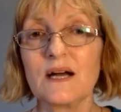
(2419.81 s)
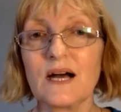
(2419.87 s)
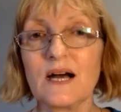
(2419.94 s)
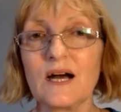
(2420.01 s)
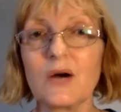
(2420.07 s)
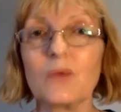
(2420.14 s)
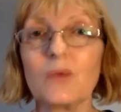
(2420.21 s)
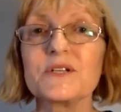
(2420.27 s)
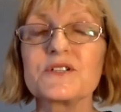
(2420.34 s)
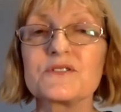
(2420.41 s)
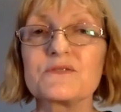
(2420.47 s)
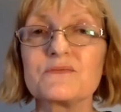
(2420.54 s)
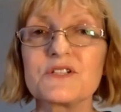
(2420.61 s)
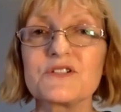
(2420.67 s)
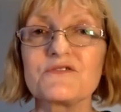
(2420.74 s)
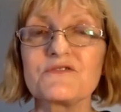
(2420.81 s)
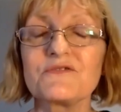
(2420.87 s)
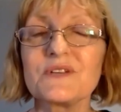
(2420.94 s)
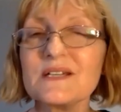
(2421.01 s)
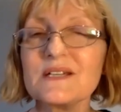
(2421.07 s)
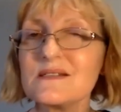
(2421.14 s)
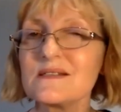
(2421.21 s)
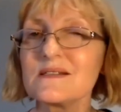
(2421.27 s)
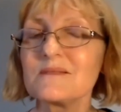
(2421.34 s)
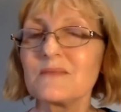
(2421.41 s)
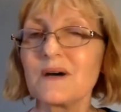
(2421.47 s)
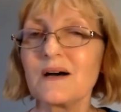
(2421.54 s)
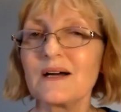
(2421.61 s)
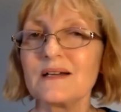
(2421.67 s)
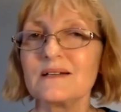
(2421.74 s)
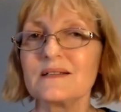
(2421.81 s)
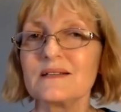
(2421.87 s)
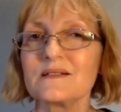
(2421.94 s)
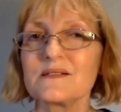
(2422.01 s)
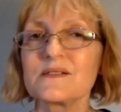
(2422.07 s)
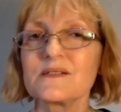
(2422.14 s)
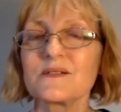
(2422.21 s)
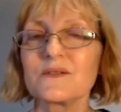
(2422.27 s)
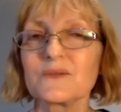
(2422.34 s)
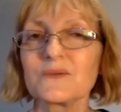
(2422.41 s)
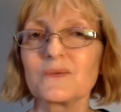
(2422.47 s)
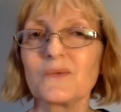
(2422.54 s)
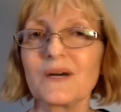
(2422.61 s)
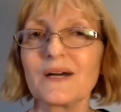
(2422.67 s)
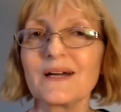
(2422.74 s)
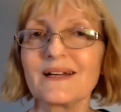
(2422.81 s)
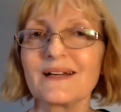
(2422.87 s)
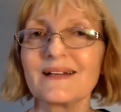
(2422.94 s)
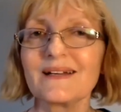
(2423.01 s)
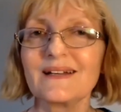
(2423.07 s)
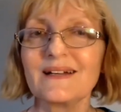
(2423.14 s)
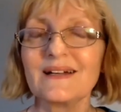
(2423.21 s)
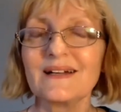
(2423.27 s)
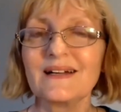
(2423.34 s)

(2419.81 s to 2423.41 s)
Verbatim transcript: uh, which, which feeds the mind in a certain way.